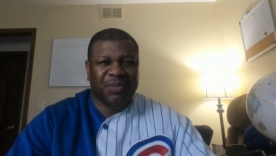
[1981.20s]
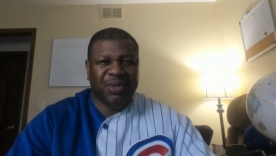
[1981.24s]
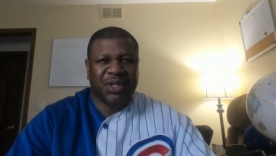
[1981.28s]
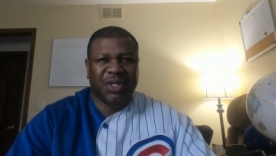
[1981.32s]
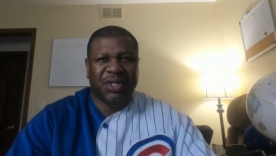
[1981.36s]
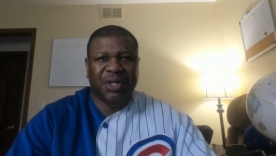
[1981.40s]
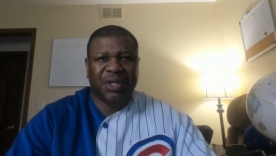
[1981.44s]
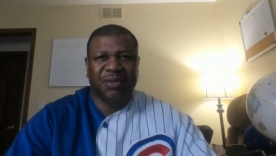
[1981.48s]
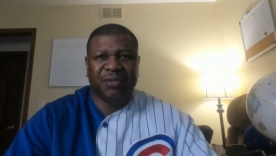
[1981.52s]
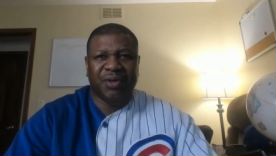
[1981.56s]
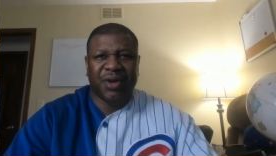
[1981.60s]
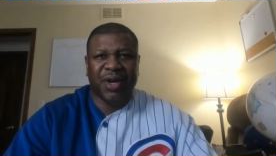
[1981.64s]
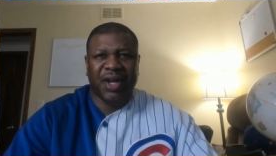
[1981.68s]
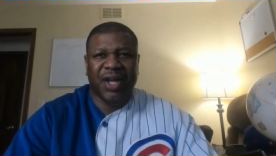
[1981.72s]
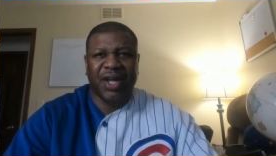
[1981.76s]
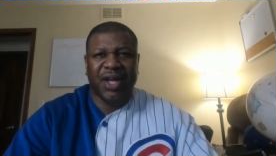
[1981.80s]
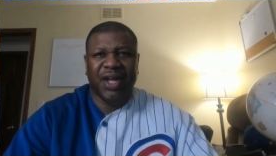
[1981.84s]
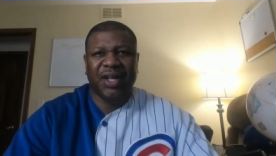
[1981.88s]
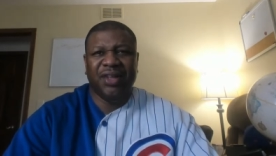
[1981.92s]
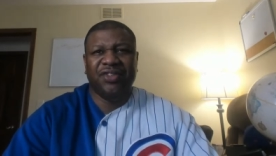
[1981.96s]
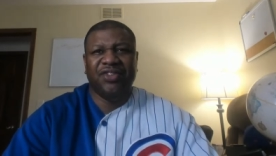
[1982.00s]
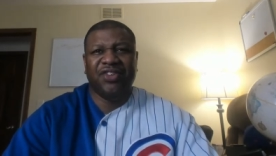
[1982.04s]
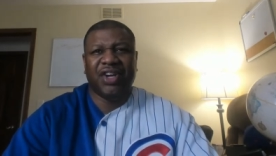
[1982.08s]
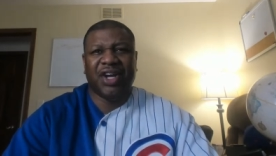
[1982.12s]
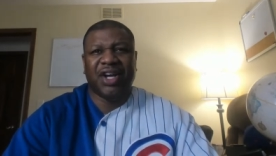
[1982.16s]
Bully
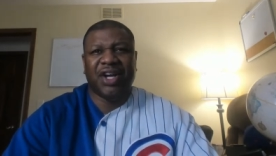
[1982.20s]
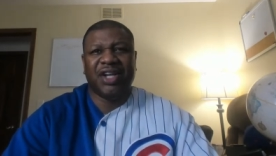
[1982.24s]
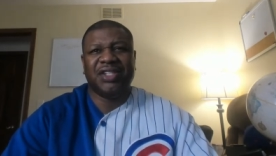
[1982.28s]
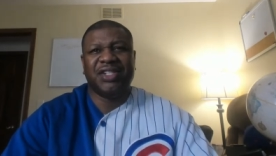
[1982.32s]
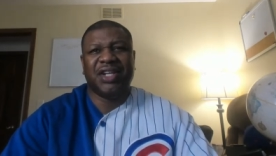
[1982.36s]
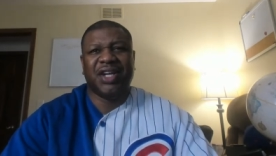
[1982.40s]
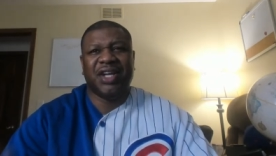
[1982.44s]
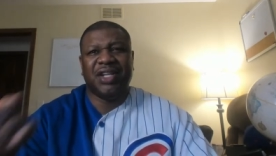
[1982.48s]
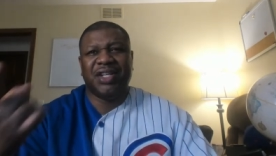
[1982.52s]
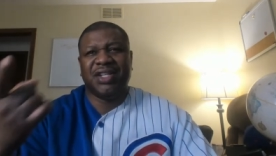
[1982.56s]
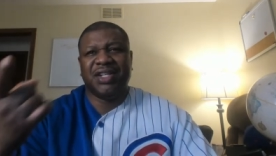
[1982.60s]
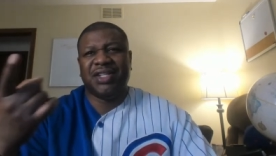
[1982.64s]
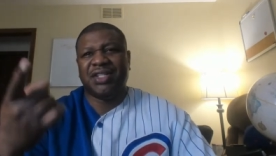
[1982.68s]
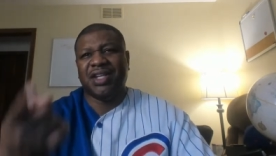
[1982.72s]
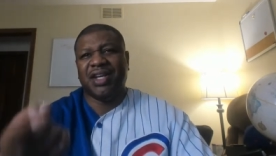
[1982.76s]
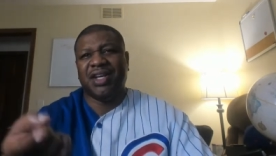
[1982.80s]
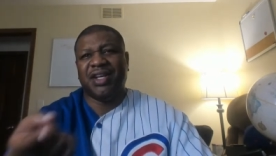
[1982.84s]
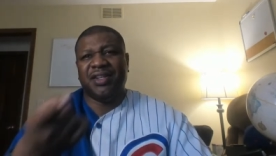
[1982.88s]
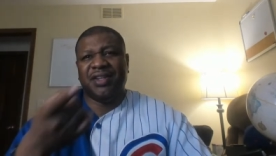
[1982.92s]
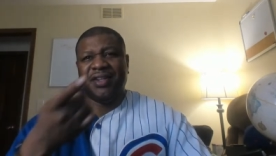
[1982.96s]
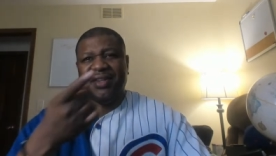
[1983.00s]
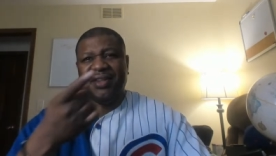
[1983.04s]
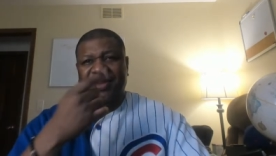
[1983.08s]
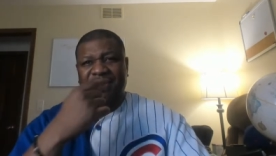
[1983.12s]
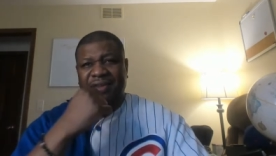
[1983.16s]
Ray and Josh
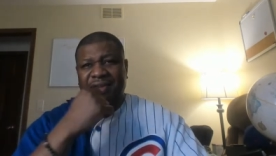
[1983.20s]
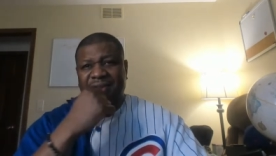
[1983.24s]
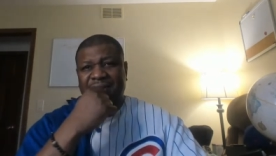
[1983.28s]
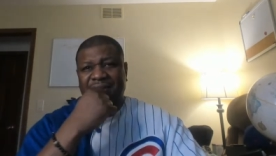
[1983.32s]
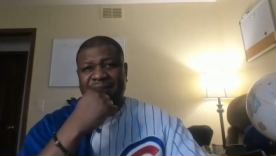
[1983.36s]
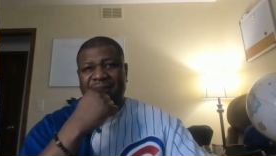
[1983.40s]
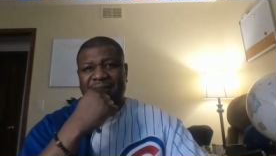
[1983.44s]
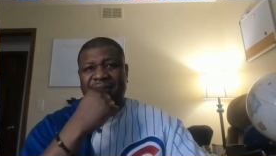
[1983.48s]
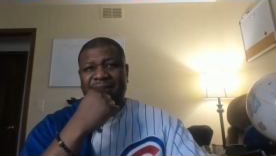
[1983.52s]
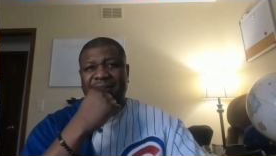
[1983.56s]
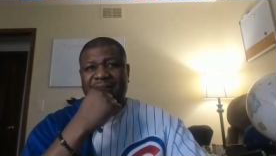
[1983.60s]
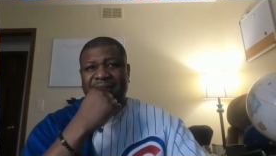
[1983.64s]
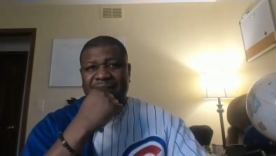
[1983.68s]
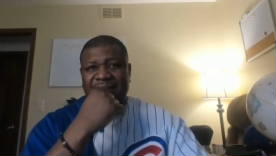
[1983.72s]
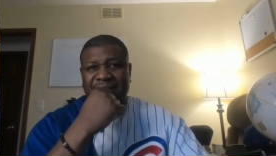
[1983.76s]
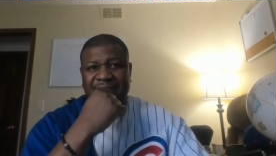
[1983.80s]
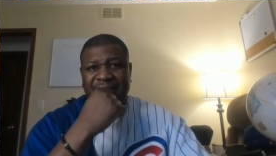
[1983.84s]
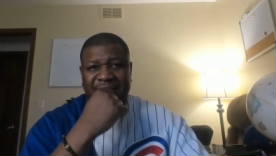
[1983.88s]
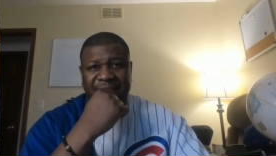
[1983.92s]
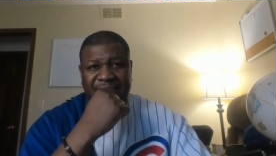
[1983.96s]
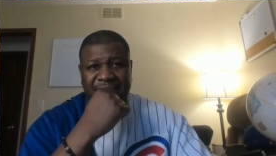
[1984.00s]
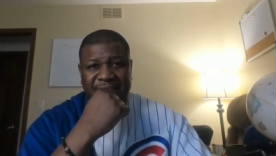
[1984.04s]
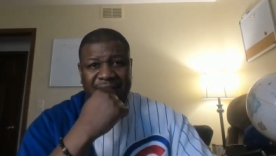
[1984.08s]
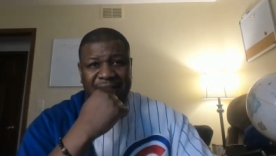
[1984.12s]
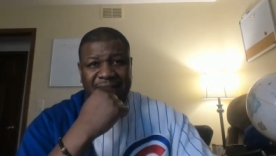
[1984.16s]
Alexander
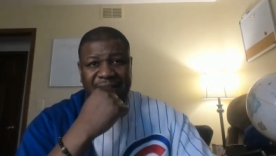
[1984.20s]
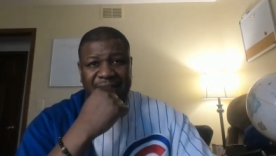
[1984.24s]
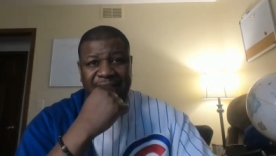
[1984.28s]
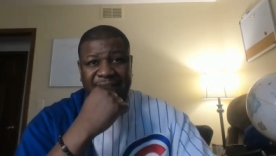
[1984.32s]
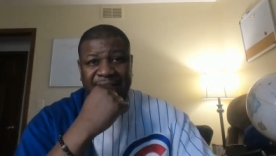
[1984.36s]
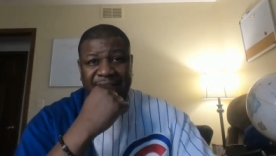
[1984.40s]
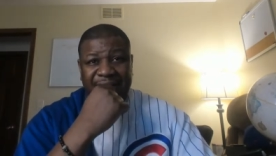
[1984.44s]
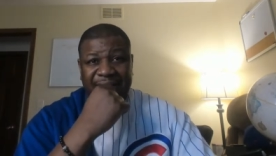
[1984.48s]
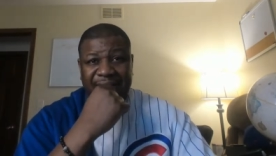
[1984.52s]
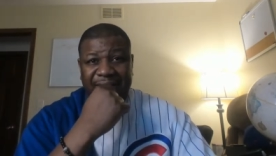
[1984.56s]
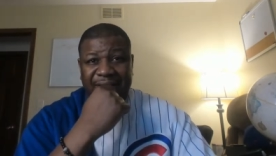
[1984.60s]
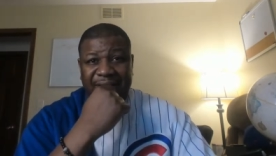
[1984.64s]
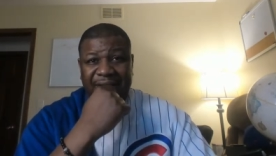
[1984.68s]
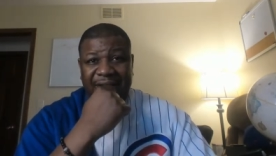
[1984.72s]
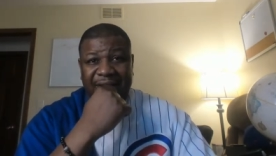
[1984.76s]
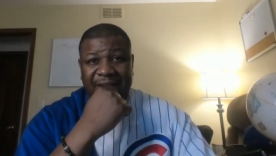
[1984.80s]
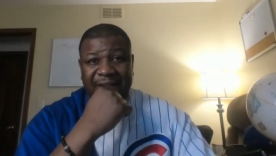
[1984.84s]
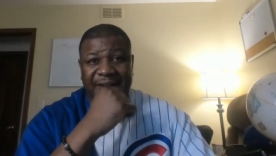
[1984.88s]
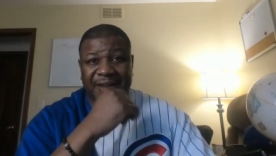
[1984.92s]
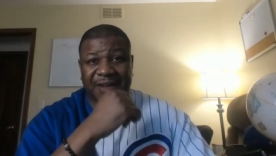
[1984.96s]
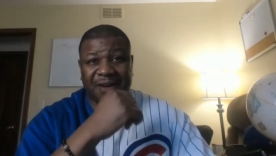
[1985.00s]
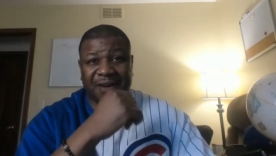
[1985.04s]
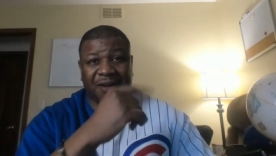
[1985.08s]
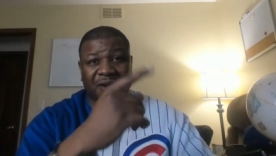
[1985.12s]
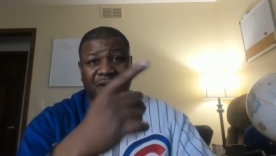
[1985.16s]
and they
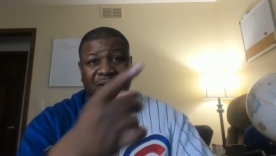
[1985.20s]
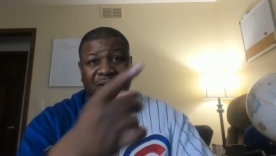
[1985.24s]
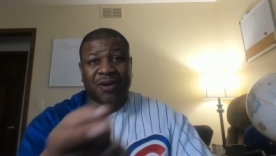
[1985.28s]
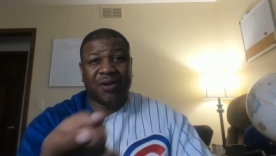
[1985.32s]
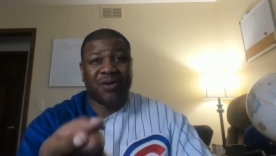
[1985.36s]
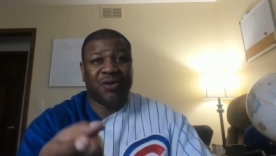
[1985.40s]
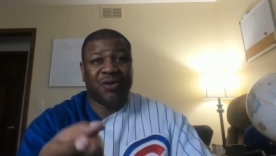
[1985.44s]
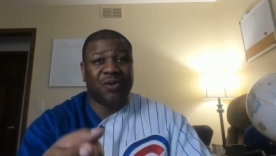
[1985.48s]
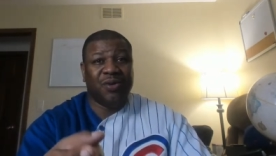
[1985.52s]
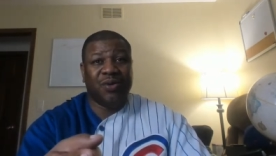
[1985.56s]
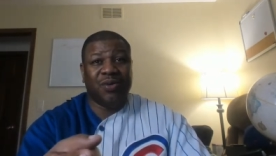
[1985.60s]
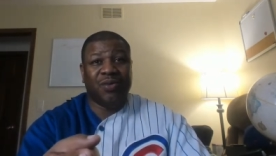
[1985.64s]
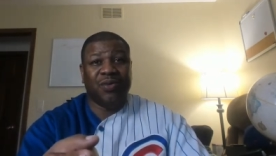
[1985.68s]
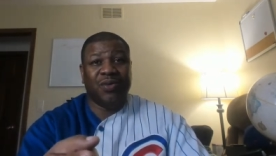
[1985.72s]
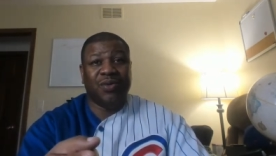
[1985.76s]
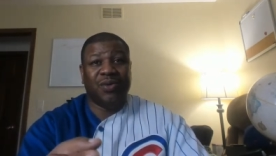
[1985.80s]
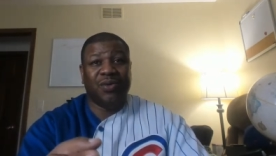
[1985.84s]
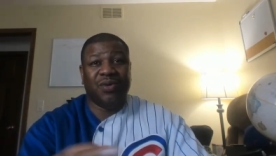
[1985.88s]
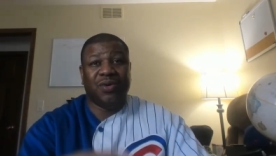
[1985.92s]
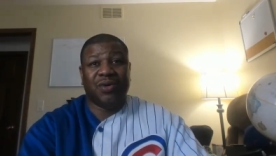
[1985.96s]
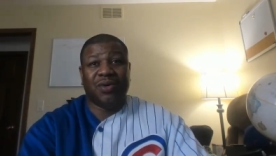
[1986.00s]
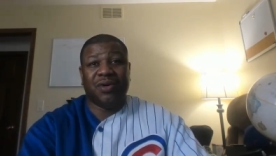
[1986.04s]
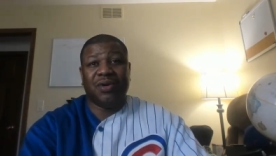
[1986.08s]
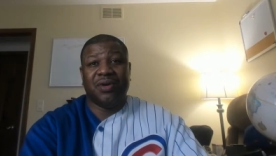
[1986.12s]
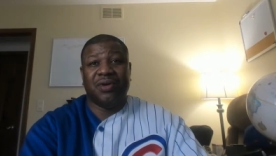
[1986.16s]
had the hardcore
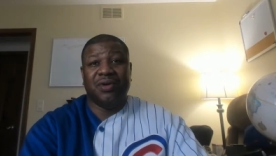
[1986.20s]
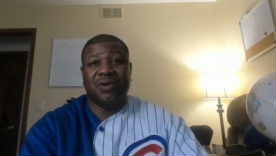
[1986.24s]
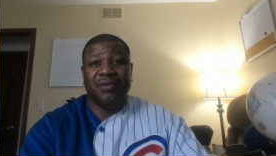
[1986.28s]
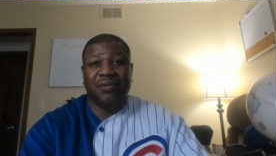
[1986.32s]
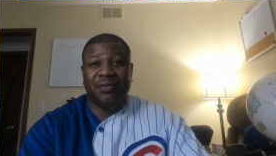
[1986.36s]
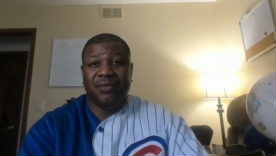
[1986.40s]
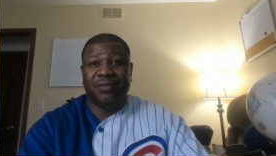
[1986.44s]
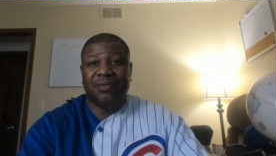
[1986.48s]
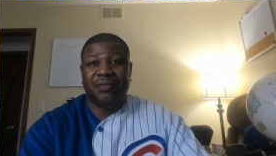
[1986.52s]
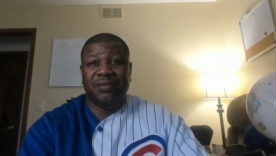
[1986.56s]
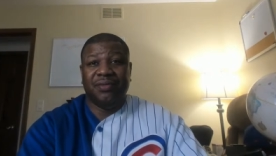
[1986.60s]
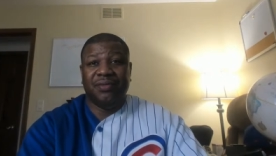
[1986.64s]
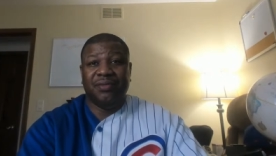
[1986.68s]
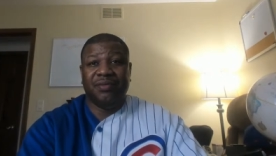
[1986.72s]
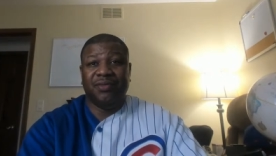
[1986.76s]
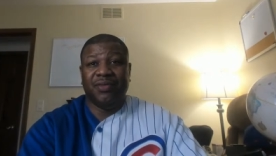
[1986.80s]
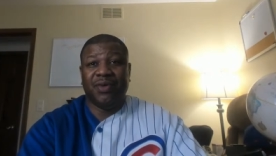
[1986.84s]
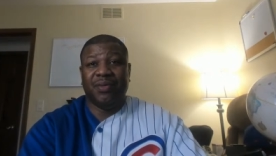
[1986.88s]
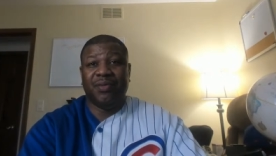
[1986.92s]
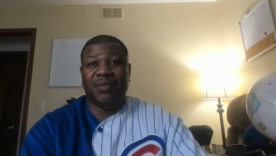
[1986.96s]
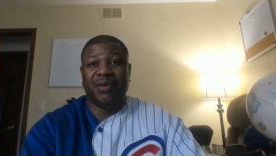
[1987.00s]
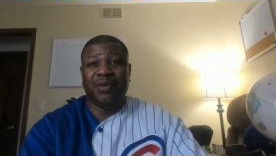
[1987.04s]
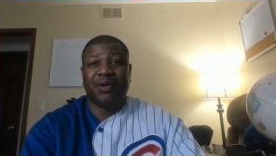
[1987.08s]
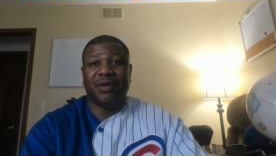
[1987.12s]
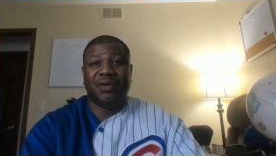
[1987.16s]
war.
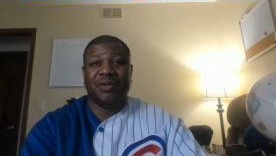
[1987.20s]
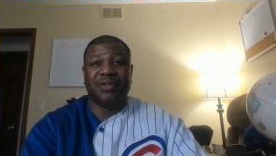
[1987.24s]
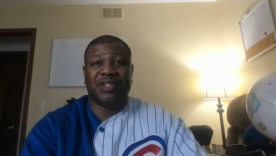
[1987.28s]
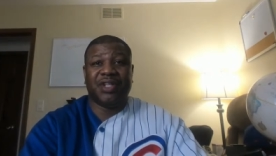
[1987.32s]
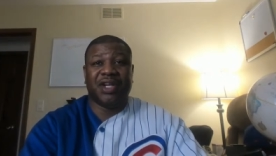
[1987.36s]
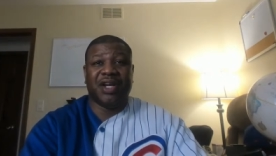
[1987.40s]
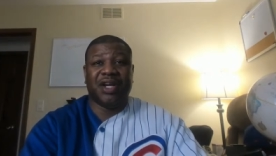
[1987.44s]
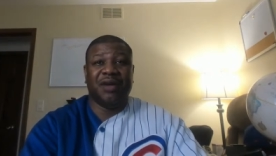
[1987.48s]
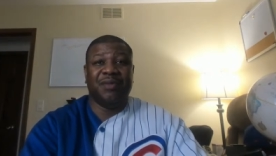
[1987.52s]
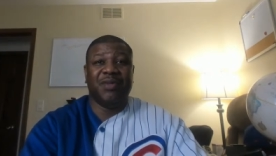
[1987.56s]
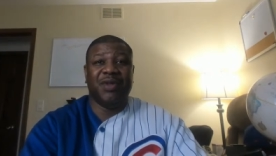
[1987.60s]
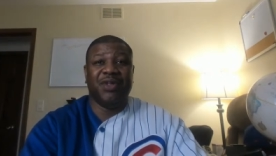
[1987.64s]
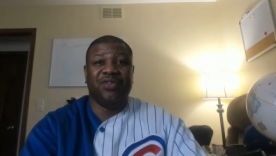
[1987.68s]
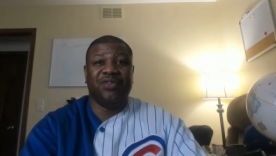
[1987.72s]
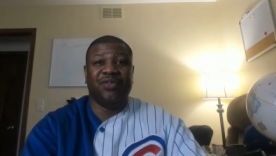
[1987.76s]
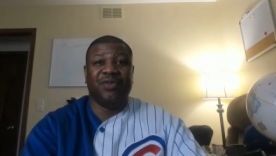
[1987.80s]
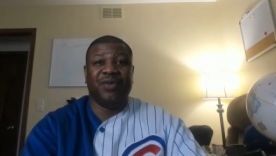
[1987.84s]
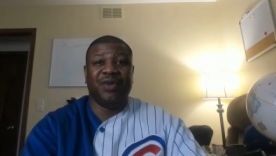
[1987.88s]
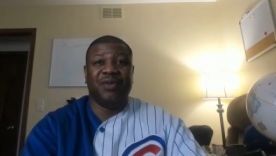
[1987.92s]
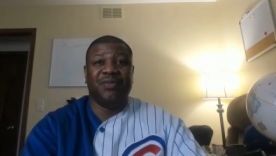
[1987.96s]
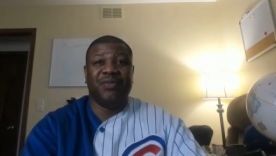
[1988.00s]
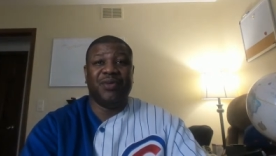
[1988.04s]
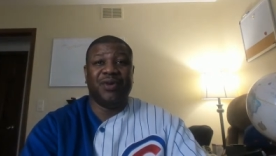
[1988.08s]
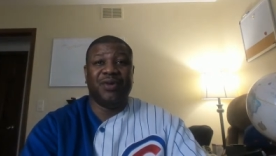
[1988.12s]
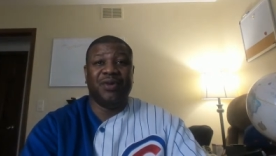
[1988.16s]
Remember Tommy
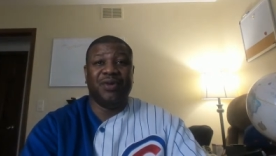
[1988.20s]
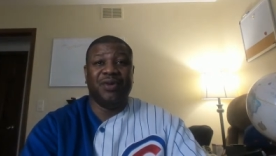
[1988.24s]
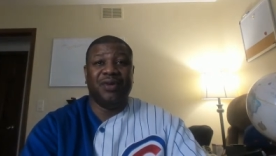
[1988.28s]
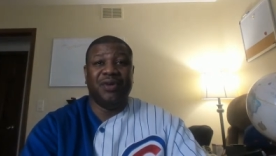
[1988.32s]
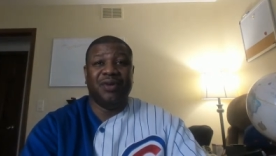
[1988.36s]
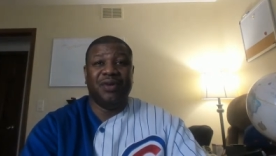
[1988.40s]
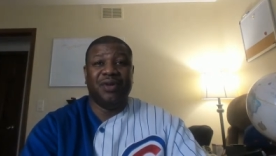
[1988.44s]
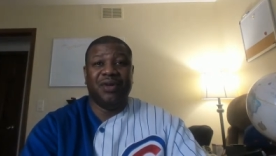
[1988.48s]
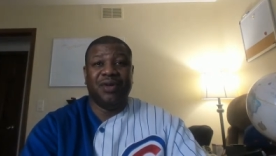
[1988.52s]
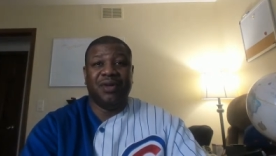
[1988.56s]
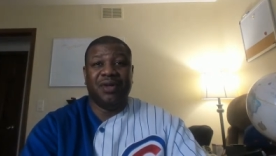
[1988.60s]
Dreamer